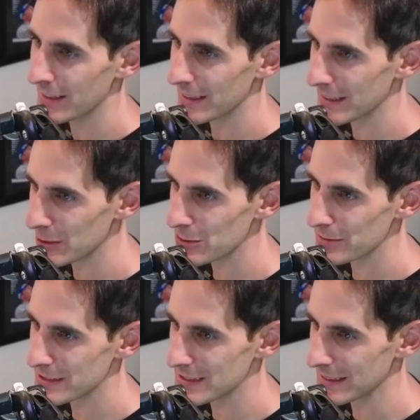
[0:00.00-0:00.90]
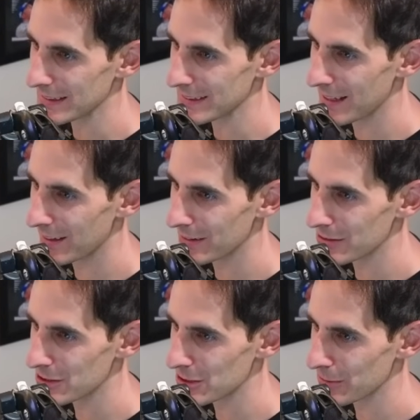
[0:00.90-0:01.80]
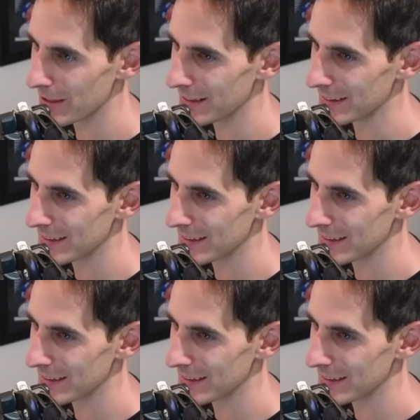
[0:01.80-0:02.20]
Interesting. Down the straight.